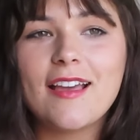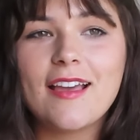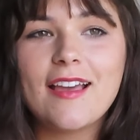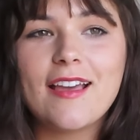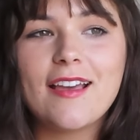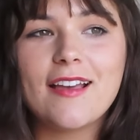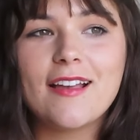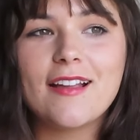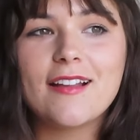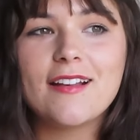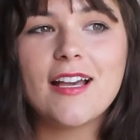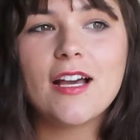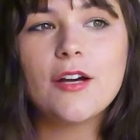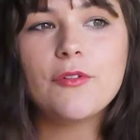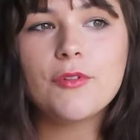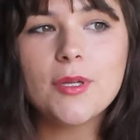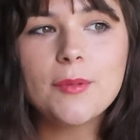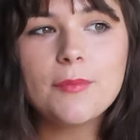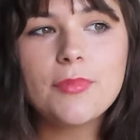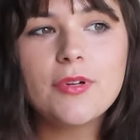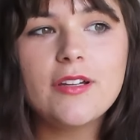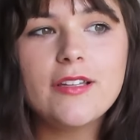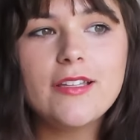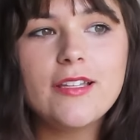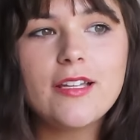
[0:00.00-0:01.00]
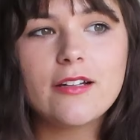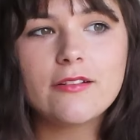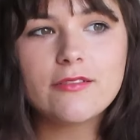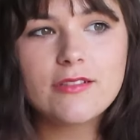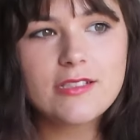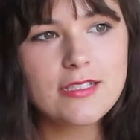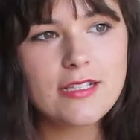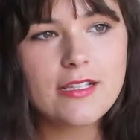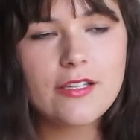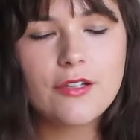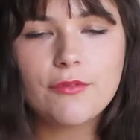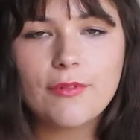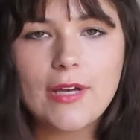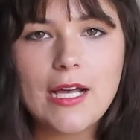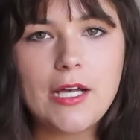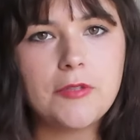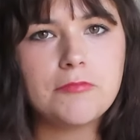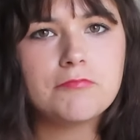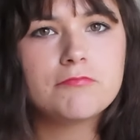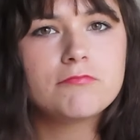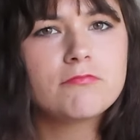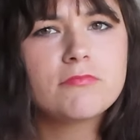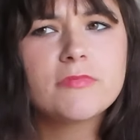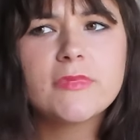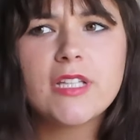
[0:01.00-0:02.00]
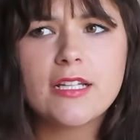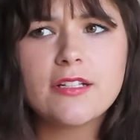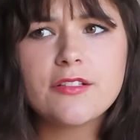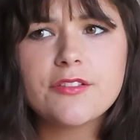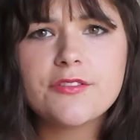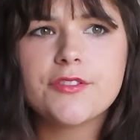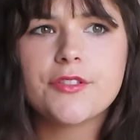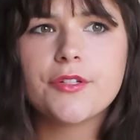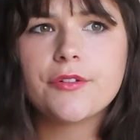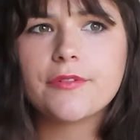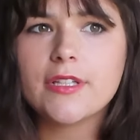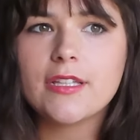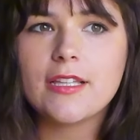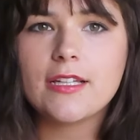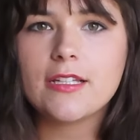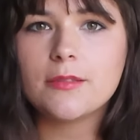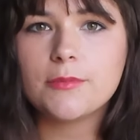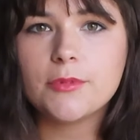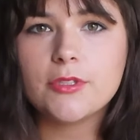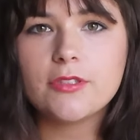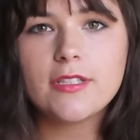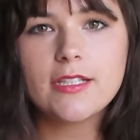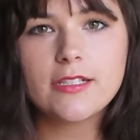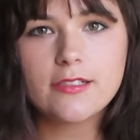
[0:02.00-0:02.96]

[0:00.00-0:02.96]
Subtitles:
And at one point I was like, wow, that is so relatable.